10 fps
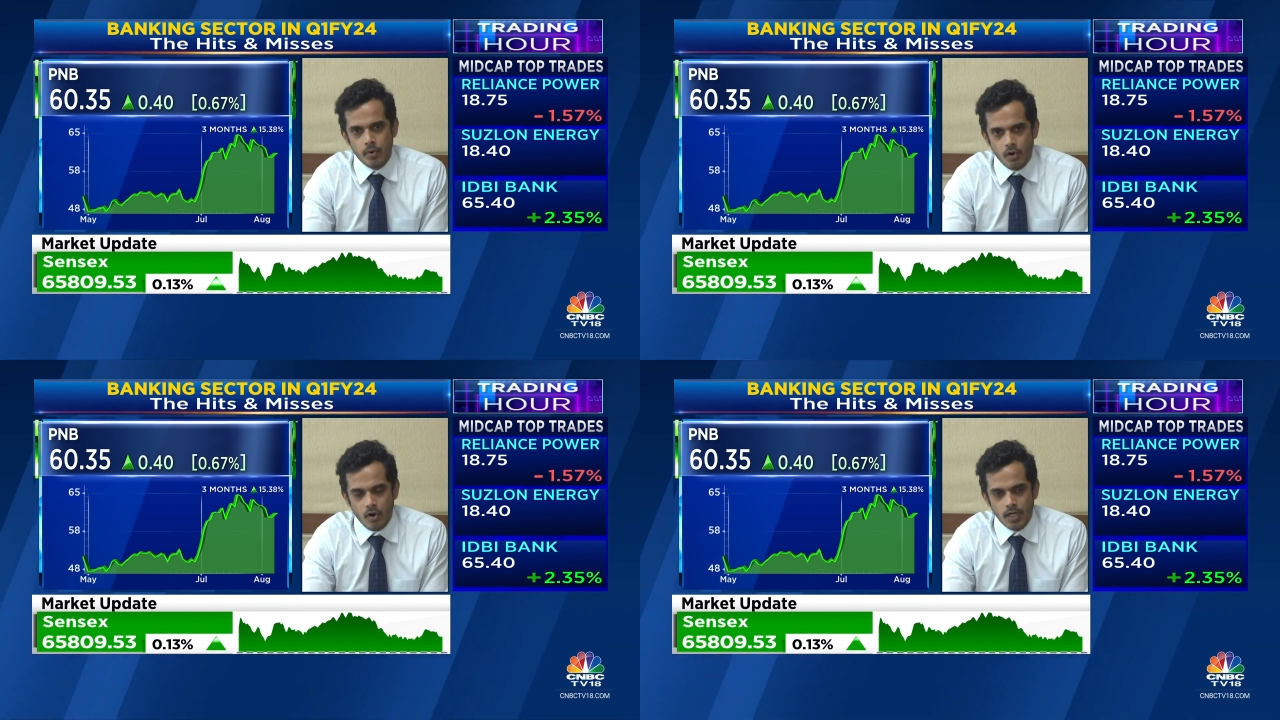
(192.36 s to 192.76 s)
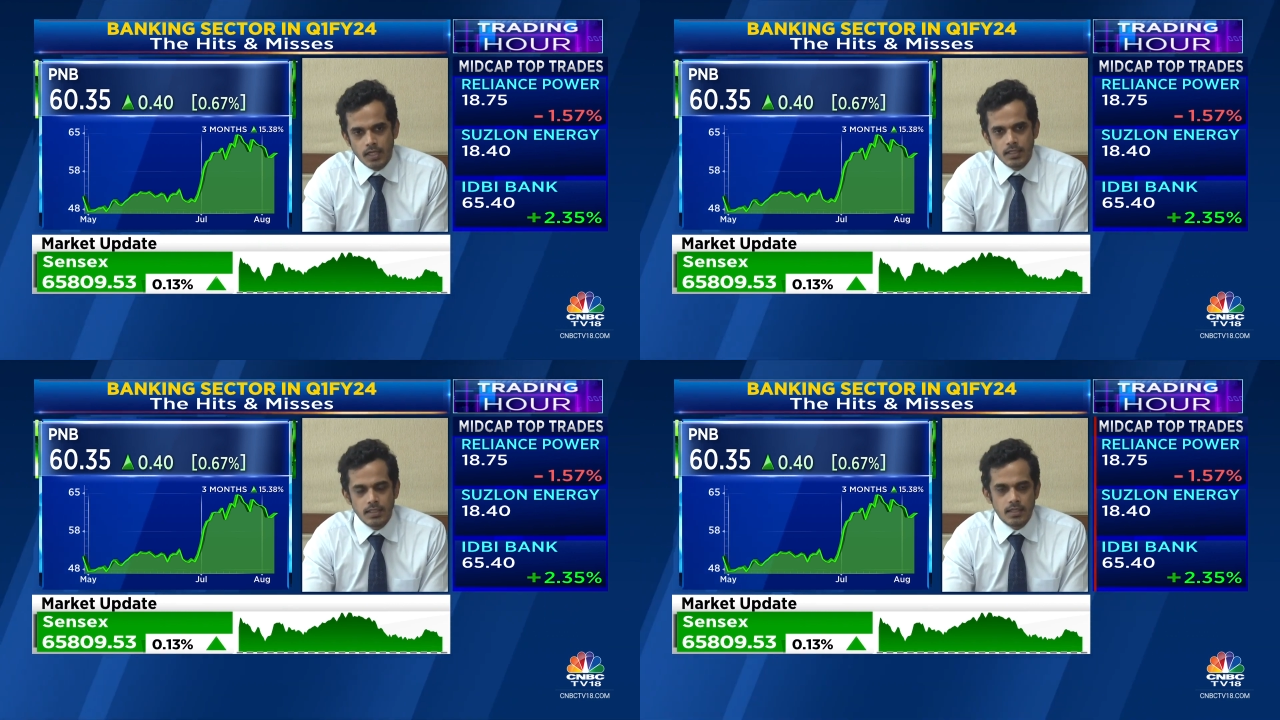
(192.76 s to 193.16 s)

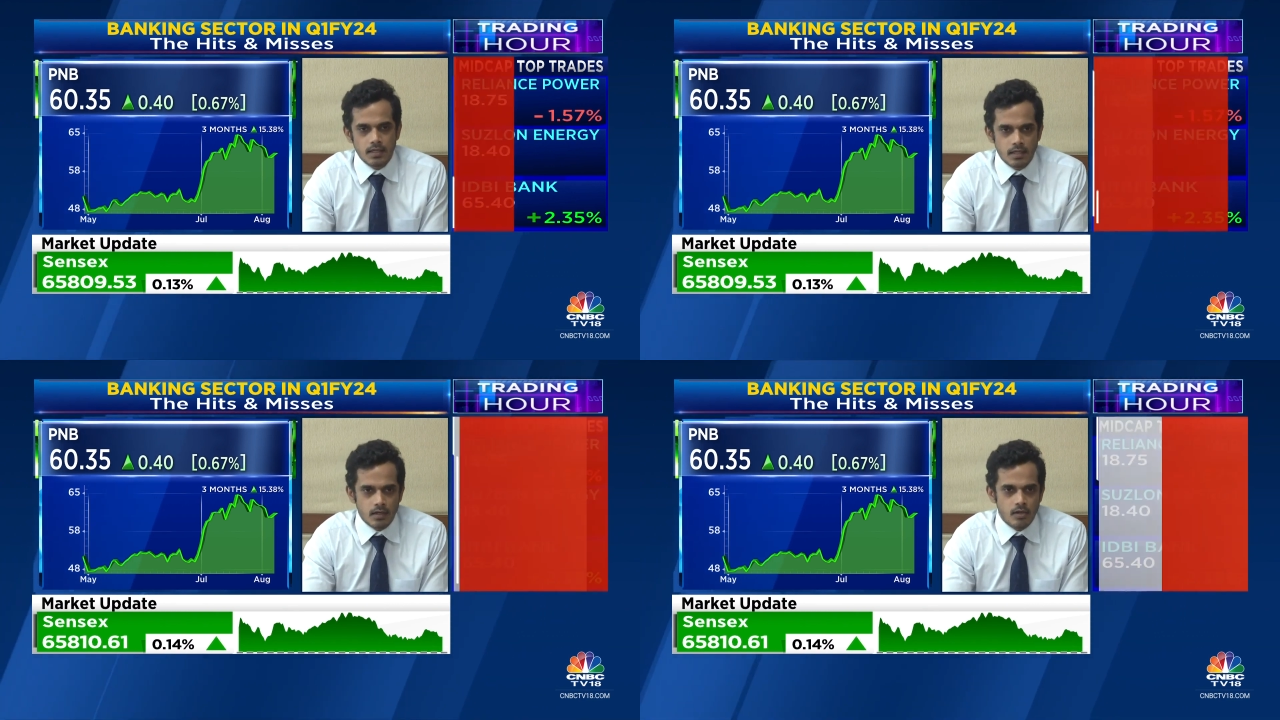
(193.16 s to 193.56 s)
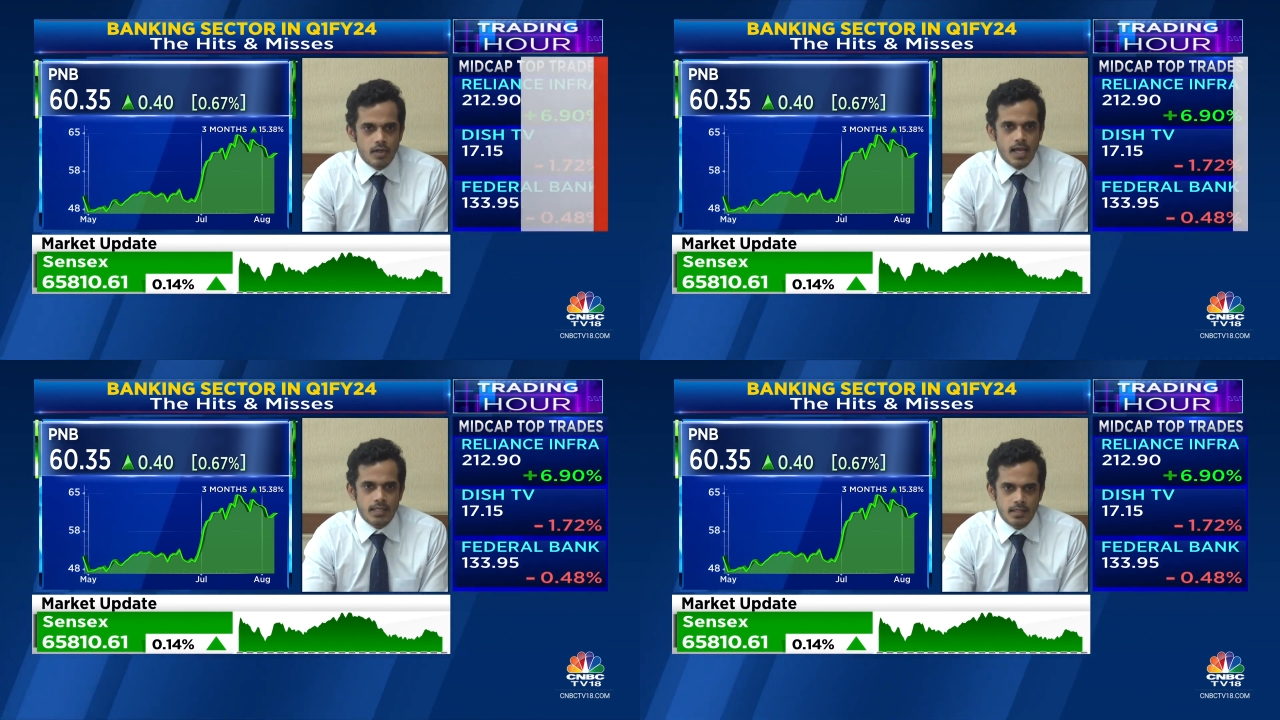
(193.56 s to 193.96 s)
Broadly, the return
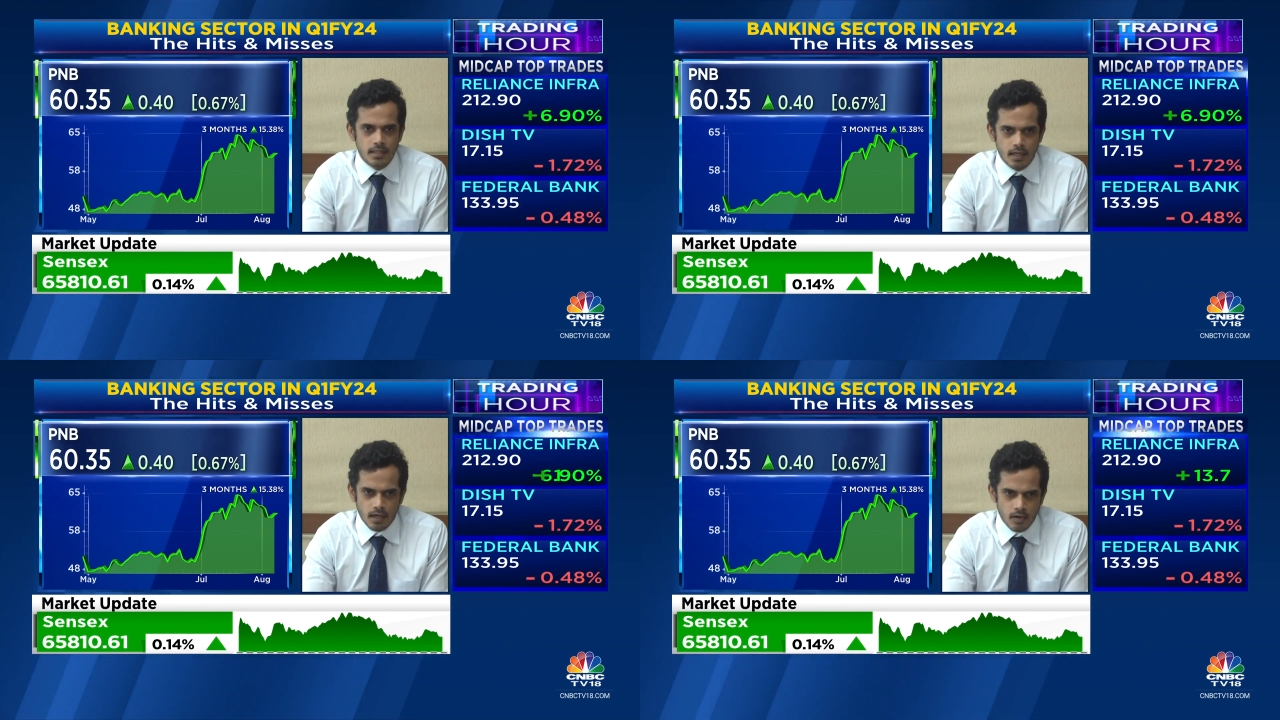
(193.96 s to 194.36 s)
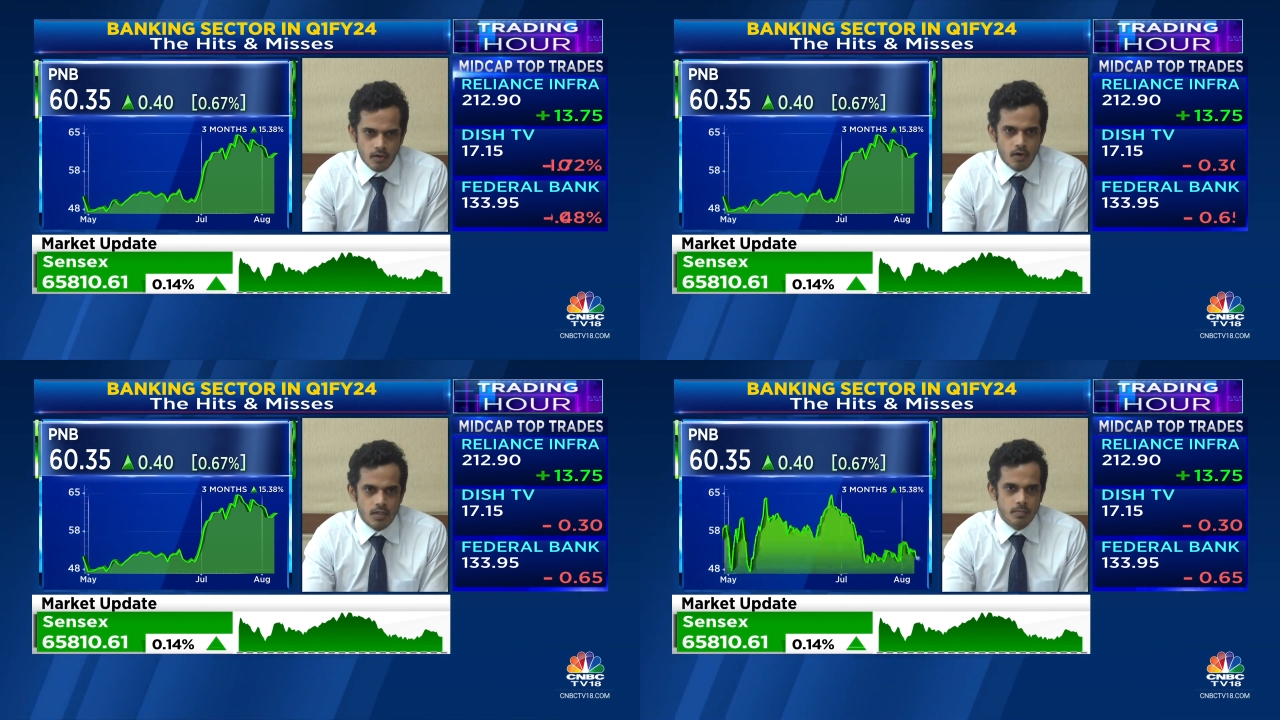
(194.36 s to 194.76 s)
on asset
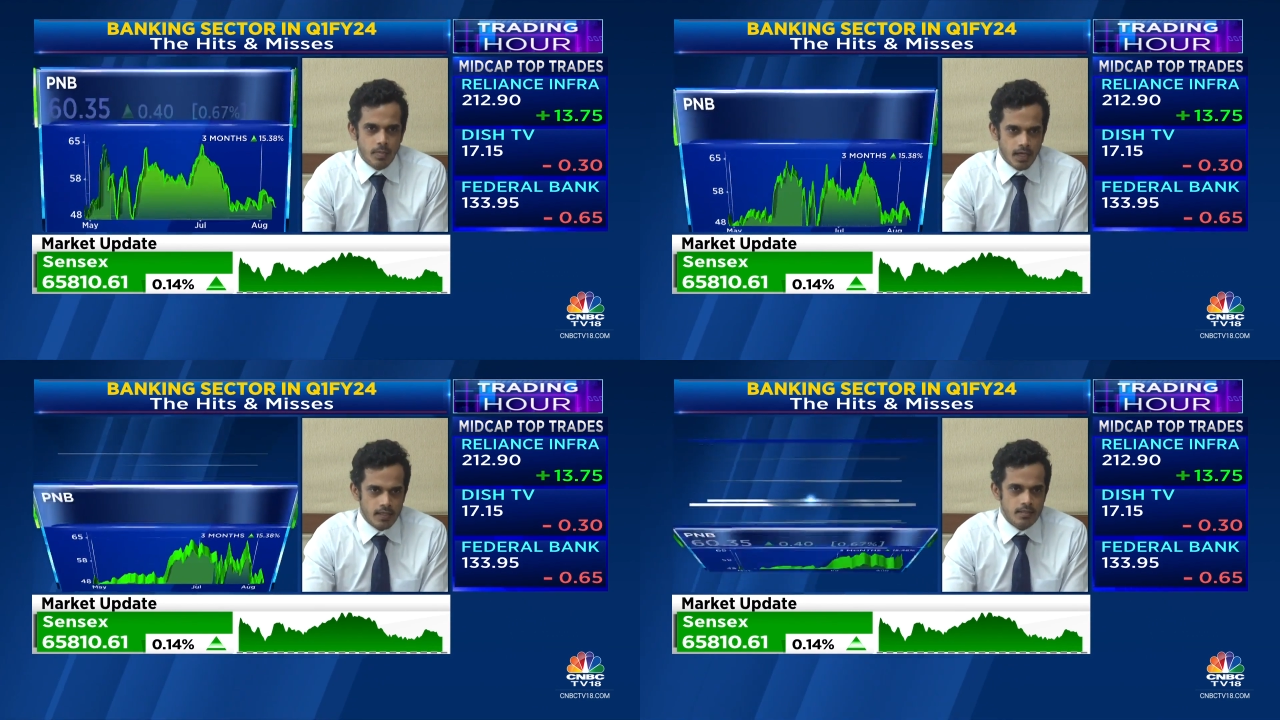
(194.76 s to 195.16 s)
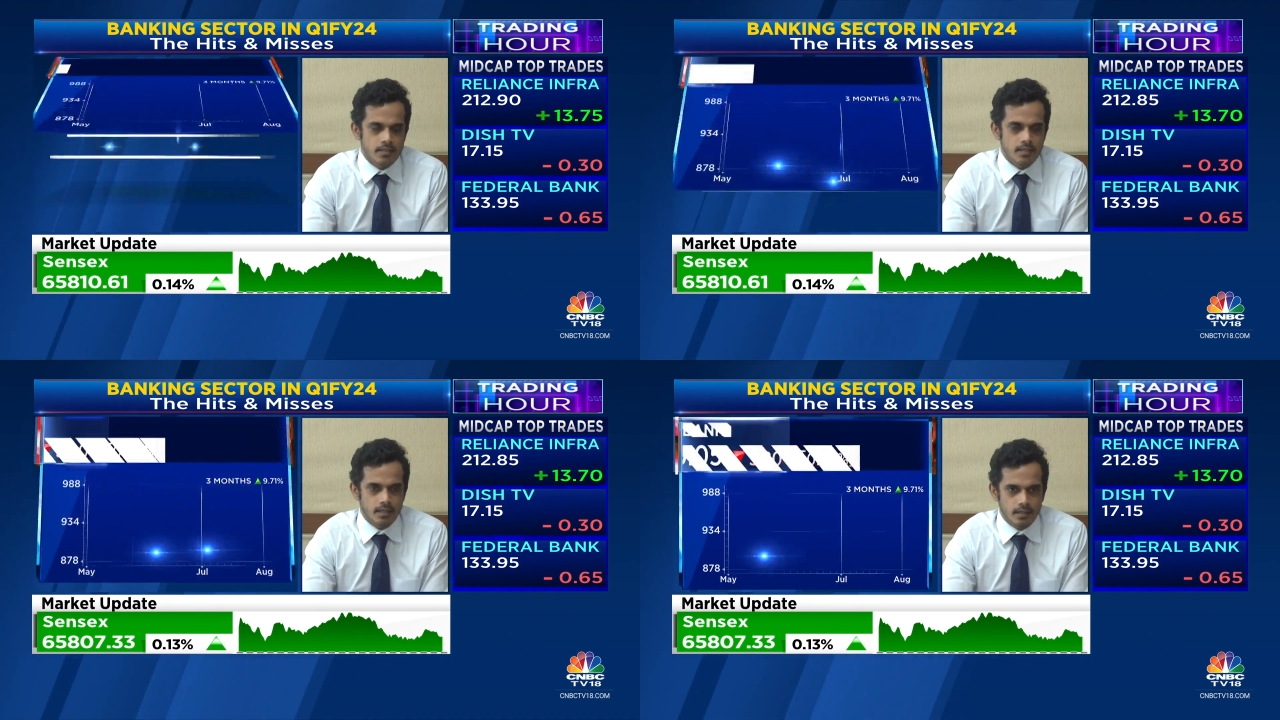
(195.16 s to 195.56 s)
across banks,